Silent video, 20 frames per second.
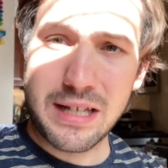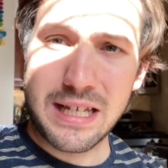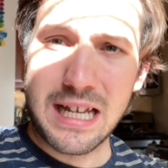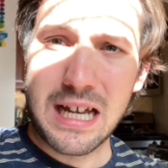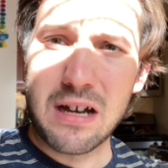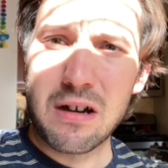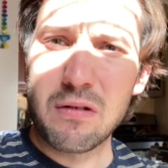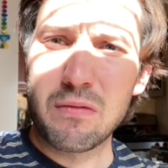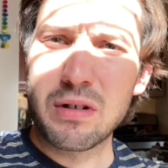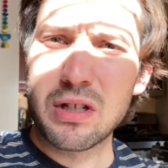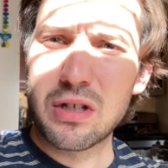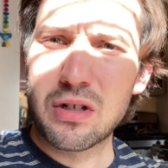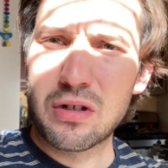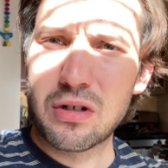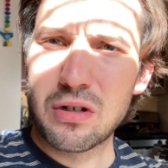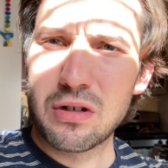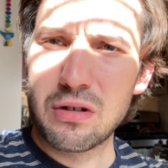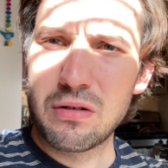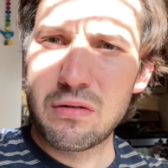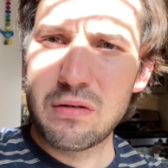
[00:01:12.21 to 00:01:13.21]
out what's
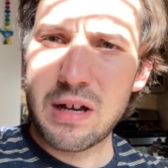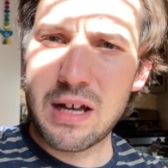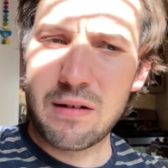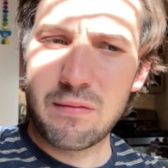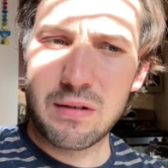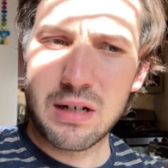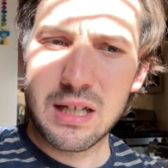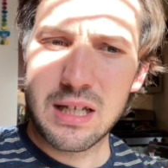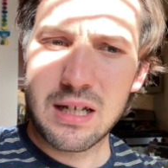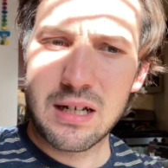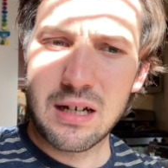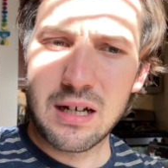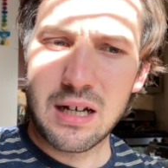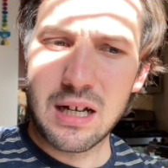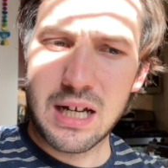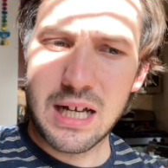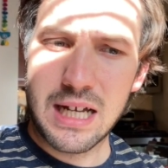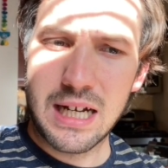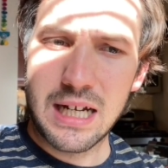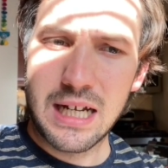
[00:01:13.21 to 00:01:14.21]
true and what's
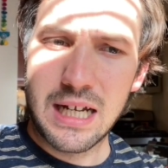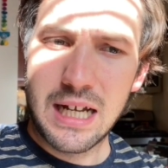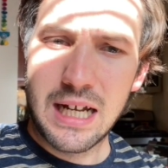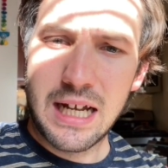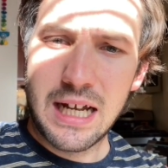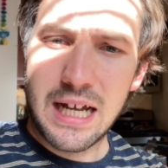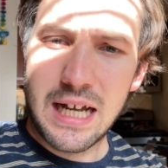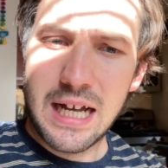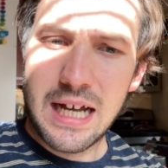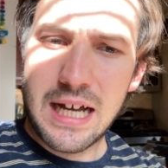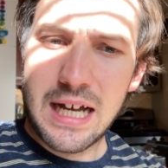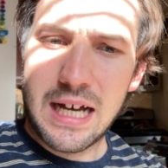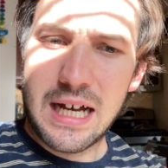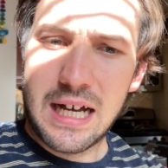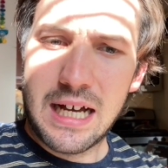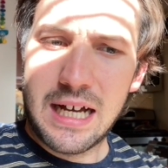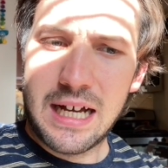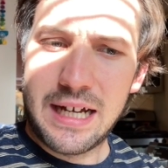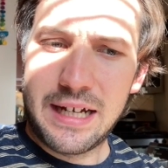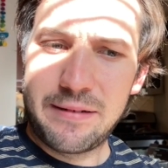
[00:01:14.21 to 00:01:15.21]
not.
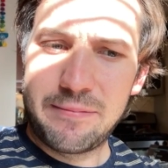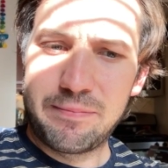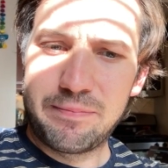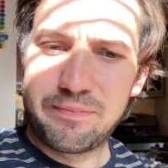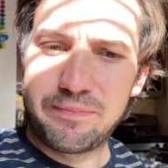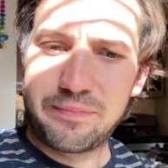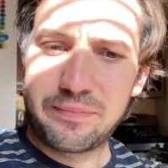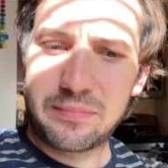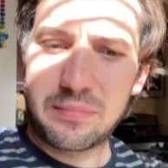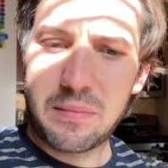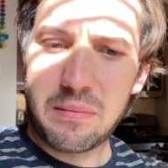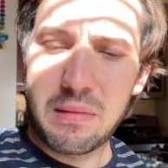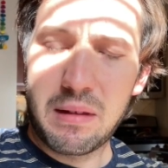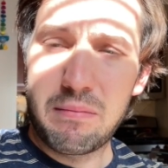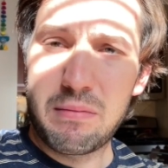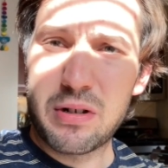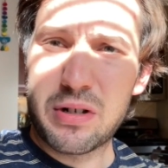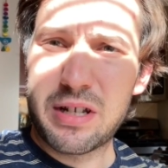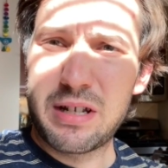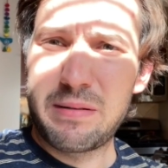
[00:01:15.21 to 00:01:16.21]

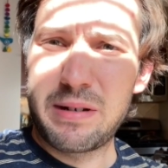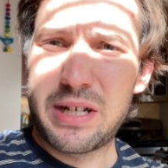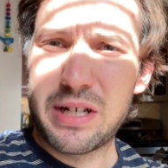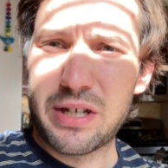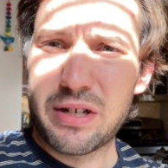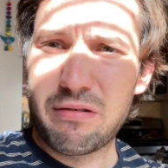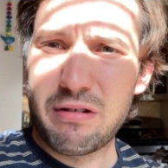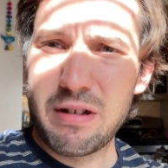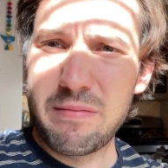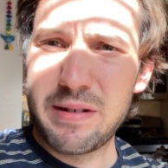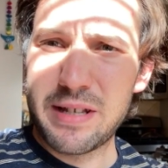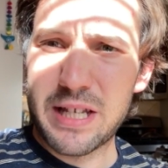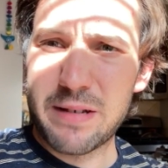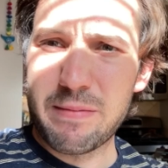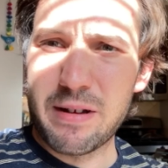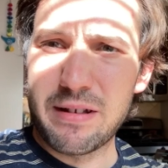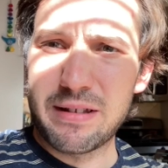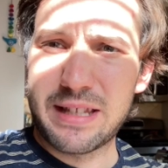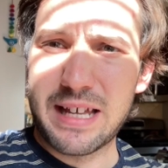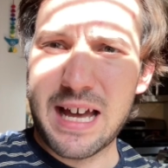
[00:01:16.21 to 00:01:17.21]
There's going to be disagreements
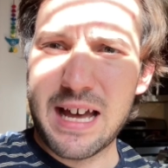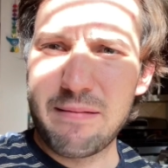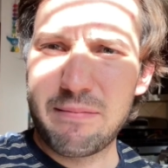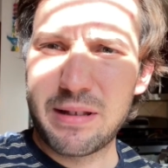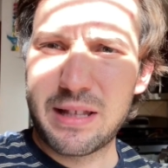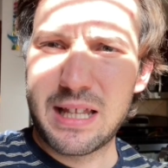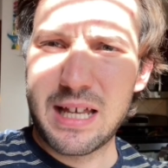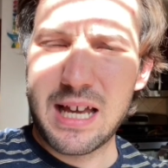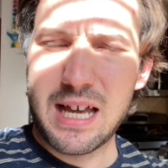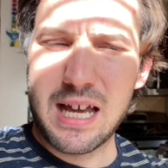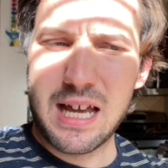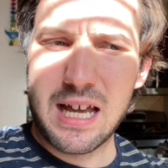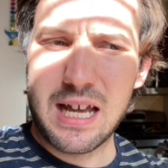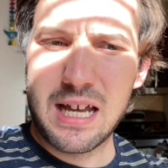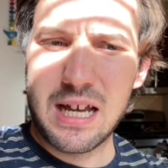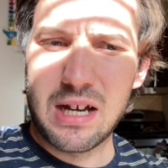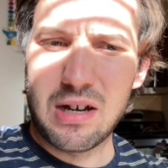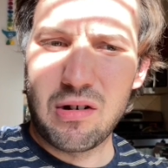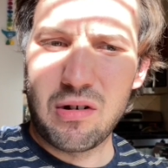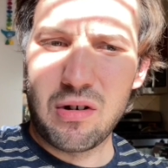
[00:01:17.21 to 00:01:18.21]
about that, but
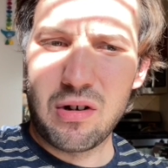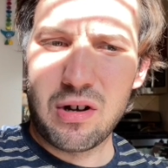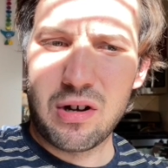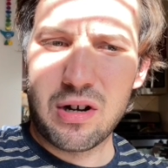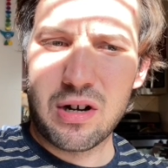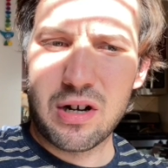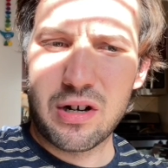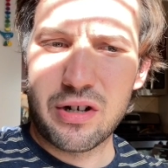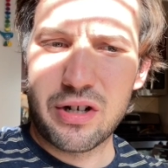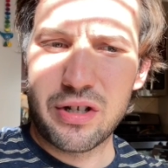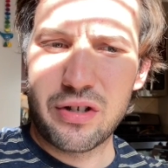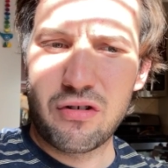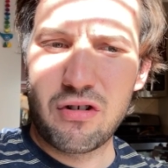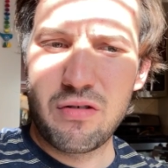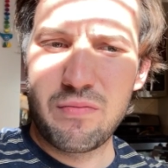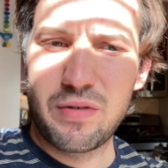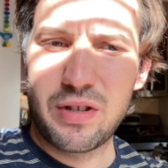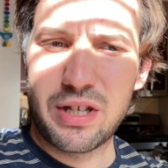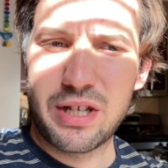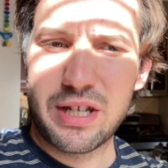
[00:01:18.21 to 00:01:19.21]
they are
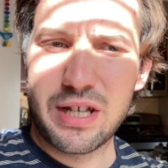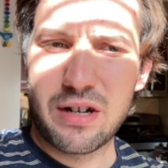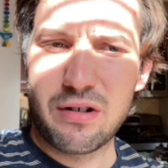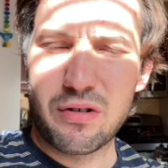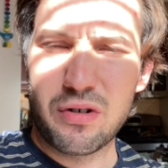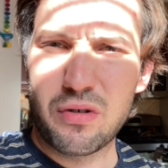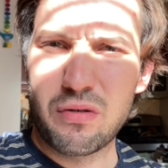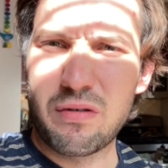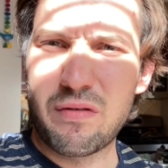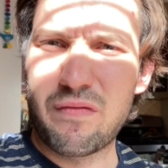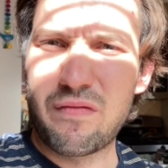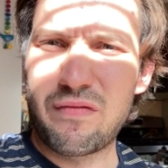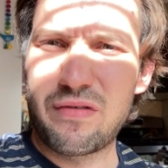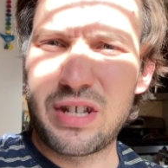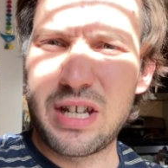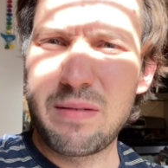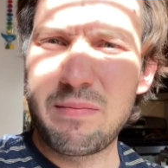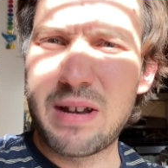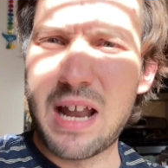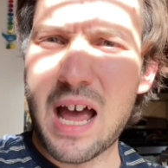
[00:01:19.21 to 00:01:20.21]
disagreements that are sort of
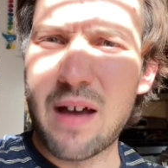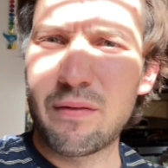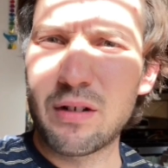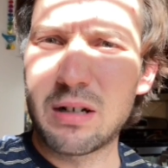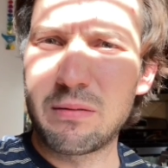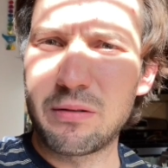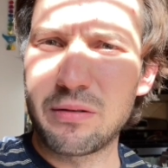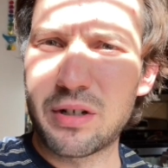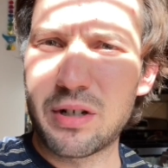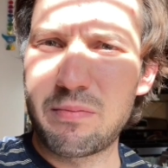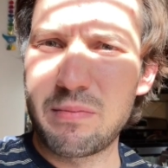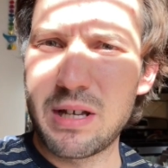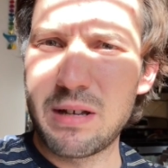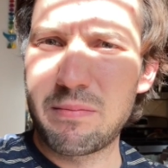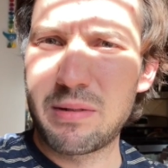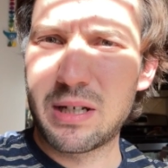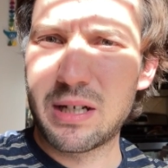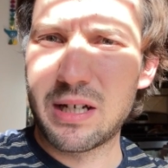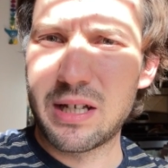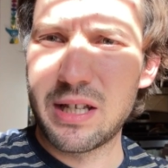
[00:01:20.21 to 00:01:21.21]
seem navigable to me
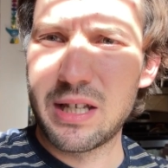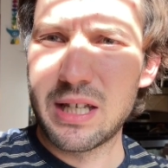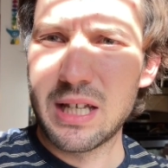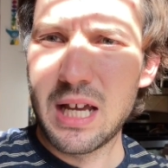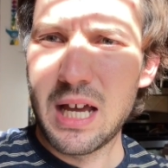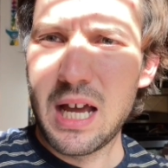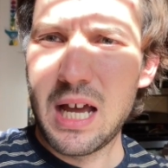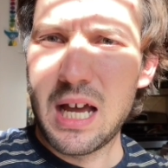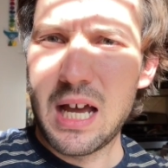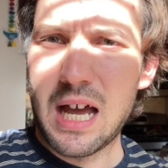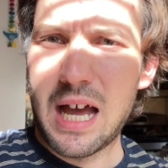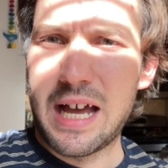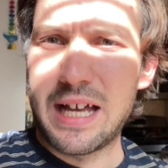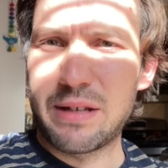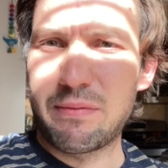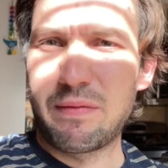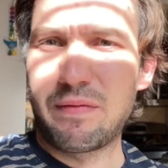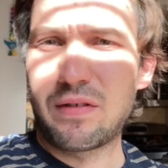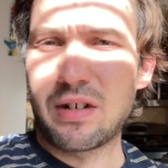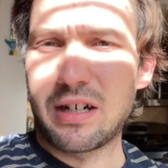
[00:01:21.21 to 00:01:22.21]
because, as
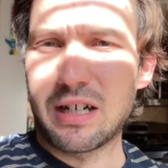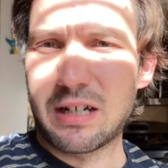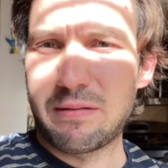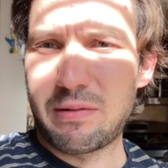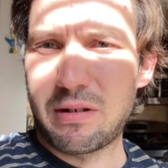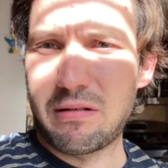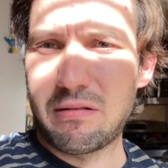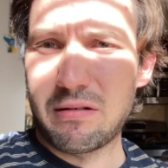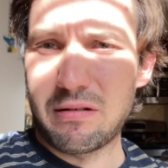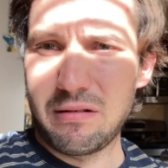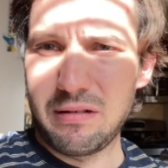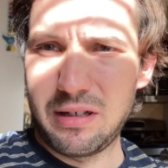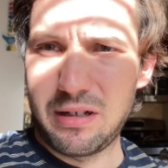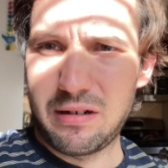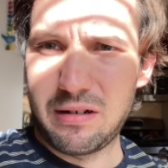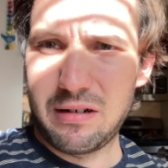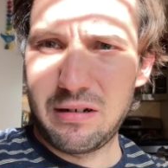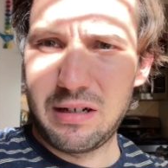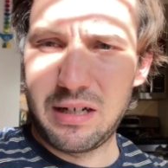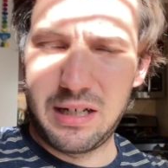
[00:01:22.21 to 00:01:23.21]
we've talked about
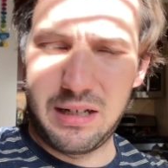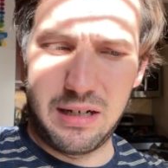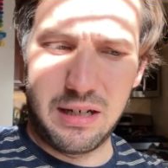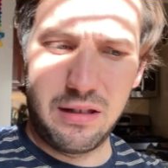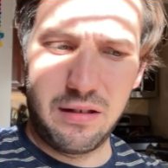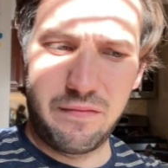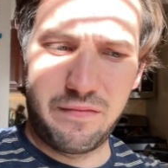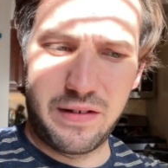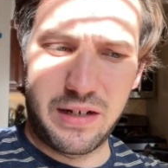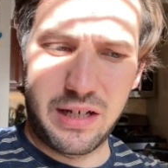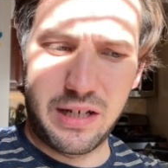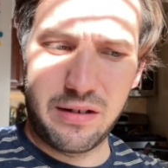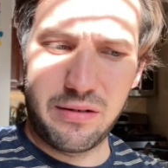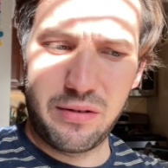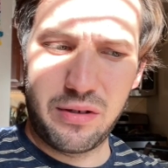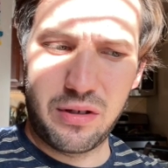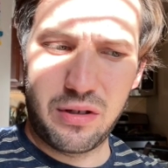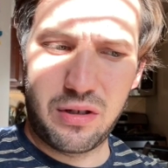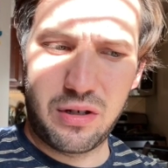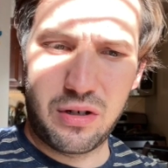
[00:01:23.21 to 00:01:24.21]
earlier in other
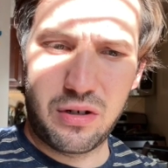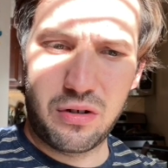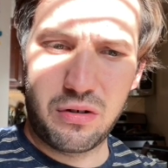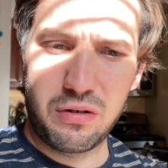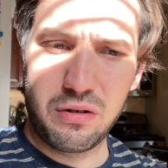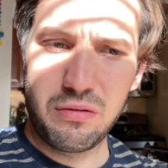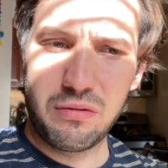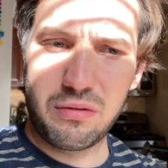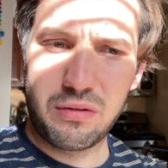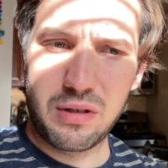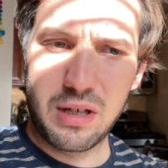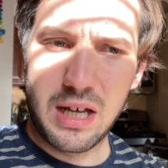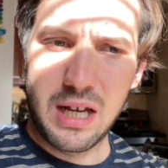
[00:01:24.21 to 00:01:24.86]
videos, the truth,